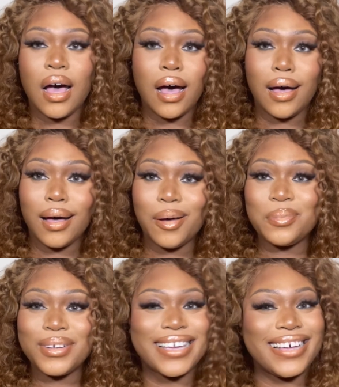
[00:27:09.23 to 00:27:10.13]

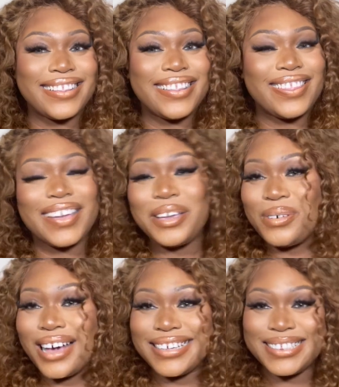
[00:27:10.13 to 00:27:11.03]
Again, thank you
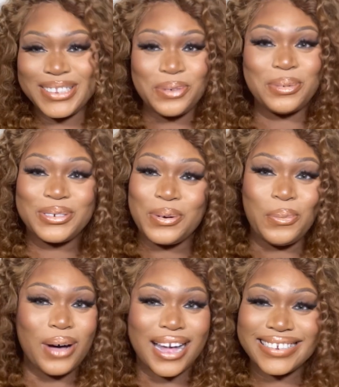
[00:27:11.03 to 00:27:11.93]
guys so much for
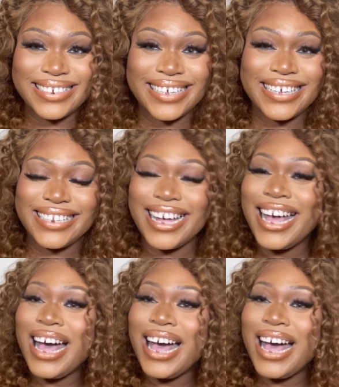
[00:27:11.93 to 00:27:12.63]
watching.